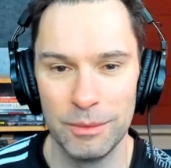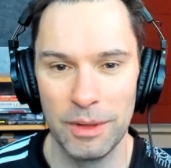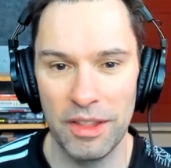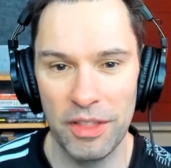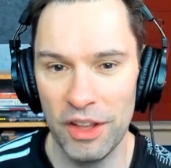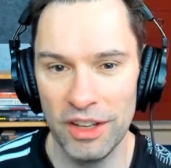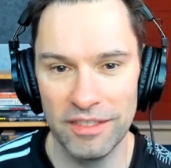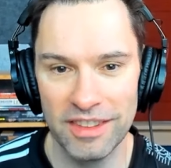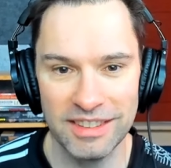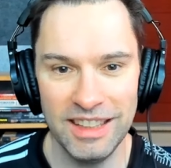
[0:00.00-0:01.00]
with a third
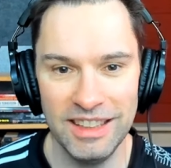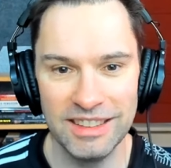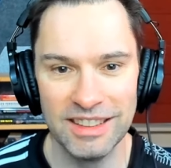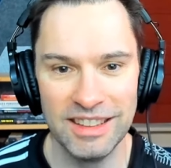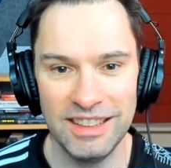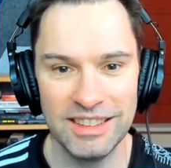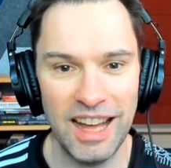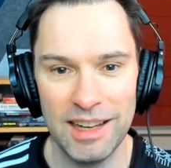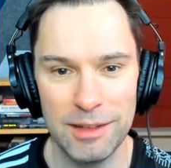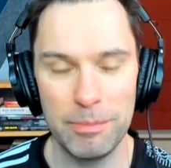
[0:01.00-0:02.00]
of the season he's
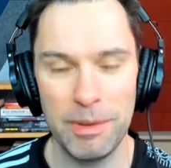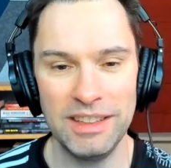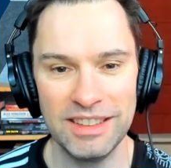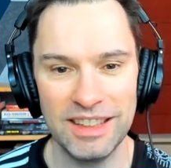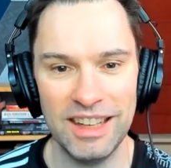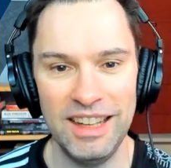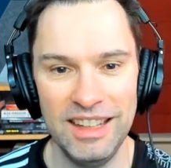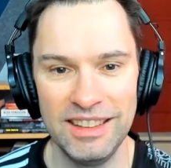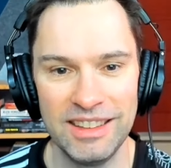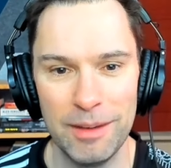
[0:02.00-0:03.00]
had
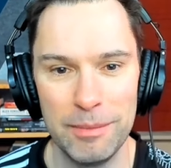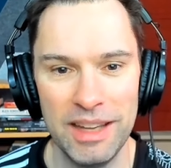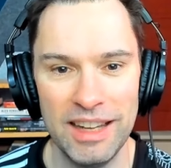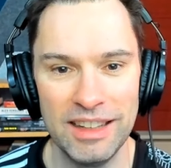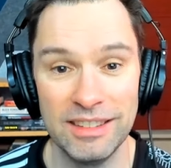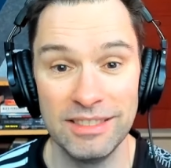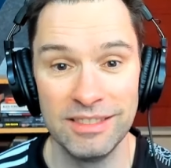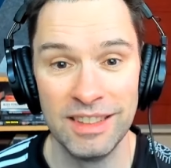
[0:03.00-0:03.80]
basically coming in